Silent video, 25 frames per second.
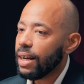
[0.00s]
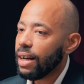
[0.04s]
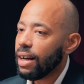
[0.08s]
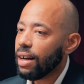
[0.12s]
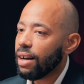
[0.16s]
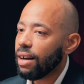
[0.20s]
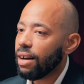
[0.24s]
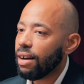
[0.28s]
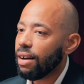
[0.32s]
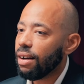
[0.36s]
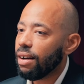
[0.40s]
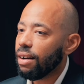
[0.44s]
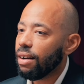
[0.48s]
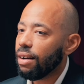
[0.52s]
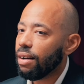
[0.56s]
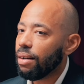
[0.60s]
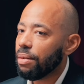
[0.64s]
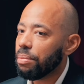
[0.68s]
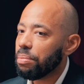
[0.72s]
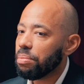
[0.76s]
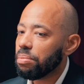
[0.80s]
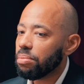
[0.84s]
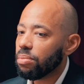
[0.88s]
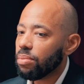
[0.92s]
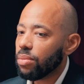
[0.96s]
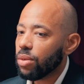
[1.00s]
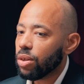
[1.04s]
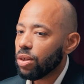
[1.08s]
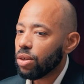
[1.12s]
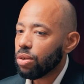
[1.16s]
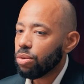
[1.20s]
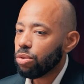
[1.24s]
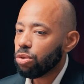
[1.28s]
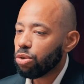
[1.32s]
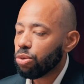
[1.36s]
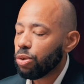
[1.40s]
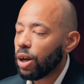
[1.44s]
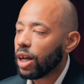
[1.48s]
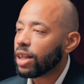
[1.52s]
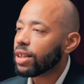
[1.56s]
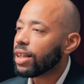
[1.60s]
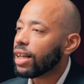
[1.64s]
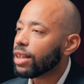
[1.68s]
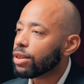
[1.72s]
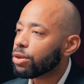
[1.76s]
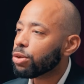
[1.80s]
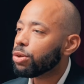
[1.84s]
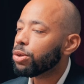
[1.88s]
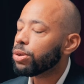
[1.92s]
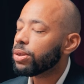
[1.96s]
to
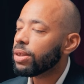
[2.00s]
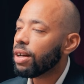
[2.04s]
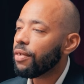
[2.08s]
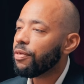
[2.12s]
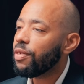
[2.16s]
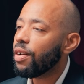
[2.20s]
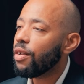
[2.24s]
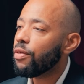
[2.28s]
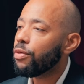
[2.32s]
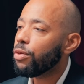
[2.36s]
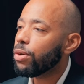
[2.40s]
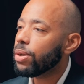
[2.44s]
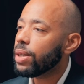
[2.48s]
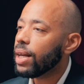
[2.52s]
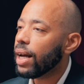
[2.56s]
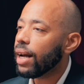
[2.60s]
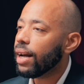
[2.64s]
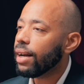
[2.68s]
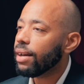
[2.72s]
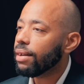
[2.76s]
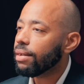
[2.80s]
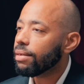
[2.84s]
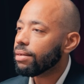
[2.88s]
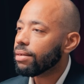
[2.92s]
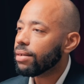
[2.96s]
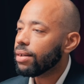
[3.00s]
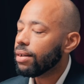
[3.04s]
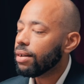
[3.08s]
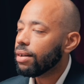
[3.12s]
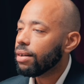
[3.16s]
ask yourself every day: